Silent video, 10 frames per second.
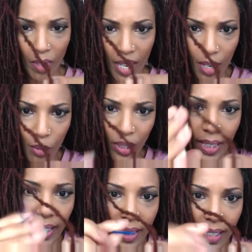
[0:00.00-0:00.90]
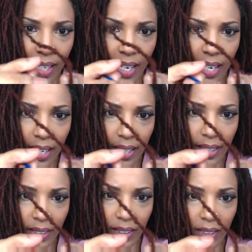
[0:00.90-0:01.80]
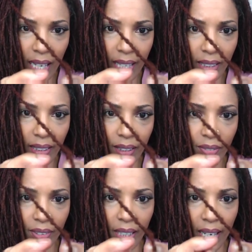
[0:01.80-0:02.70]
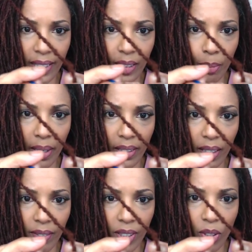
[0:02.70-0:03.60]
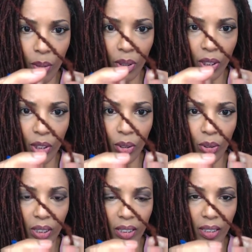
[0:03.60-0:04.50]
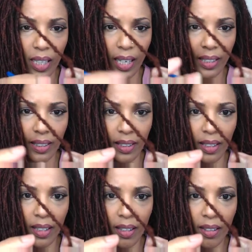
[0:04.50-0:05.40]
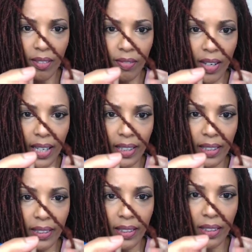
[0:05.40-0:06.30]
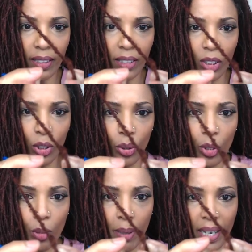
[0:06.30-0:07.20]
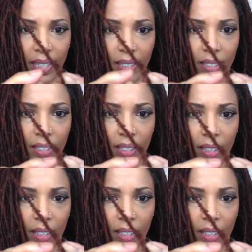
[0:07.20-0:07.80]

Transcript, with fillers: And I want to get in a slightly different aspect of it. So I'm going to use this to kind of find a new space.